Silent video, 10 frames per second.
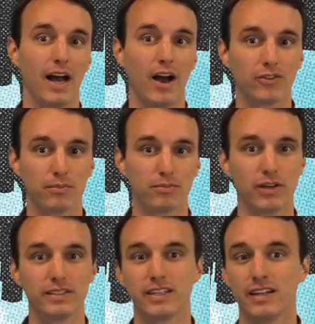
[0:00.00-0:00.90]
I was in
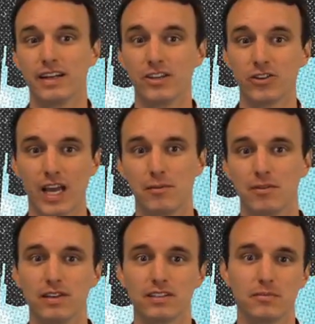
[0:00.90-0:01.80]
prison, and you came to
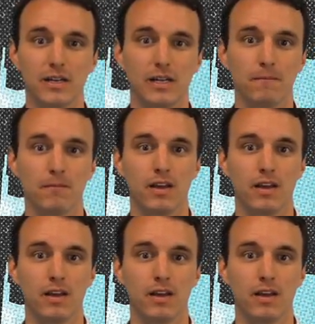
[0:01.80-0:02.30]
visit me.